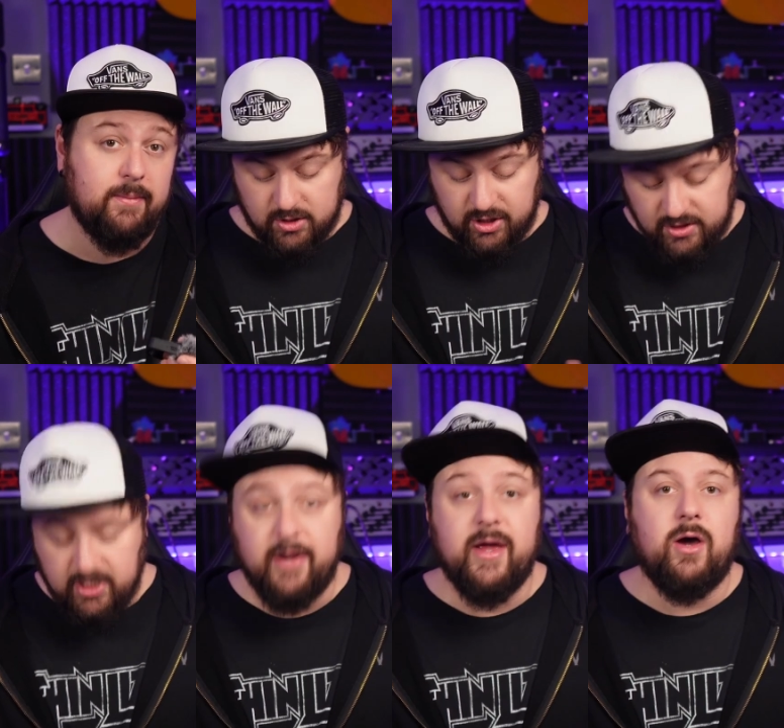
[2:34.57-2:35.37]
So you
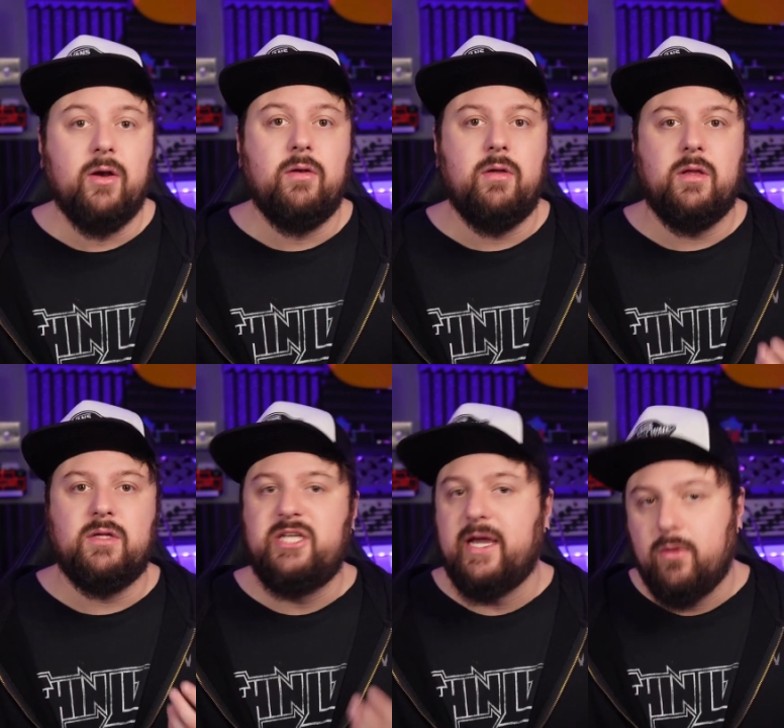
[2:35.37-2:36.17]
turn it on,
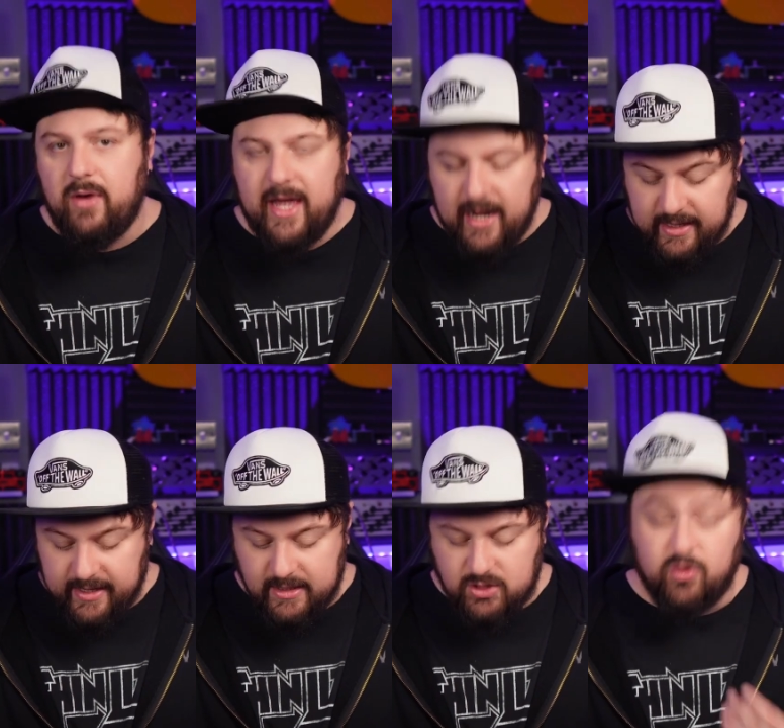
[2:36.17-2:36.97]
check all the
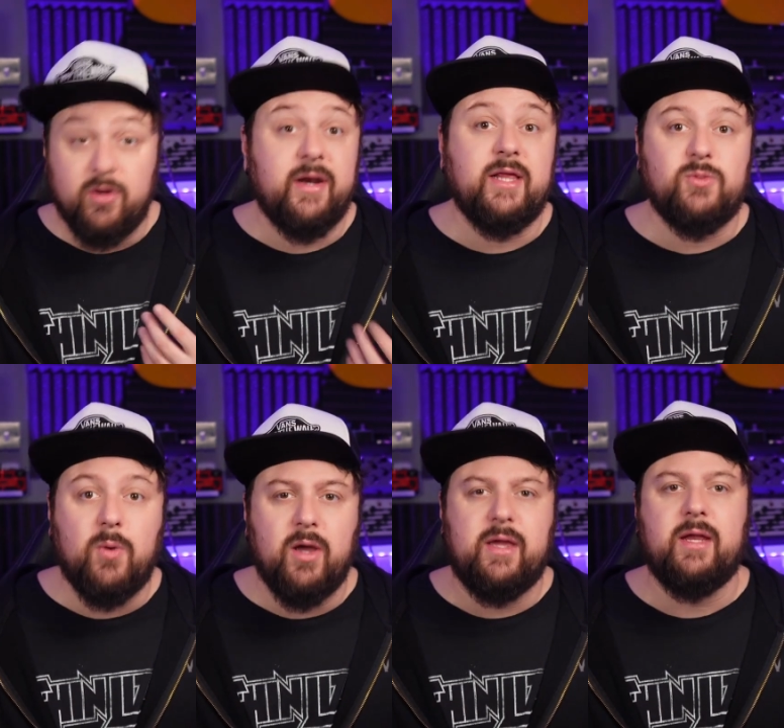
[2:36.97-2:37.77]
LEDs are on and it's
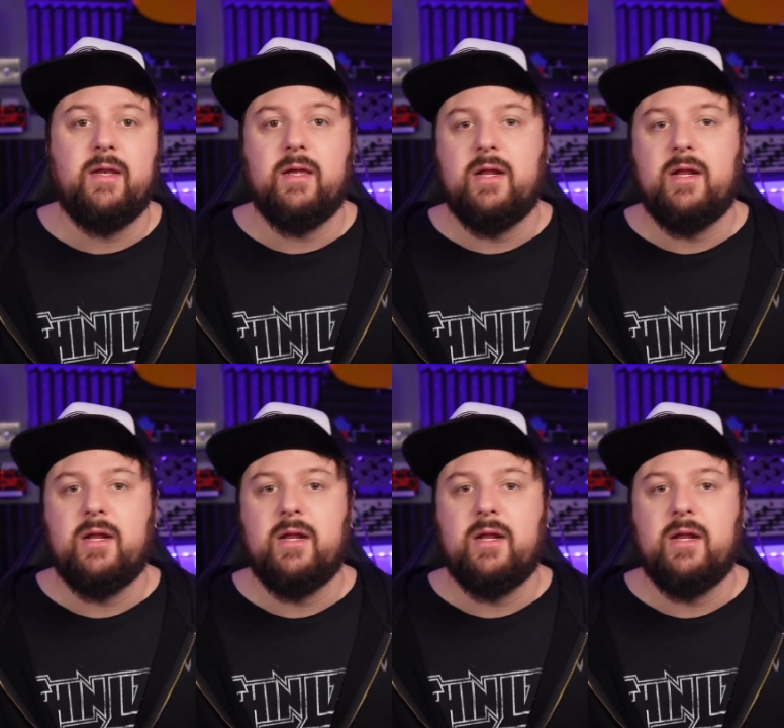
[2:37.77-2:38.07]
working,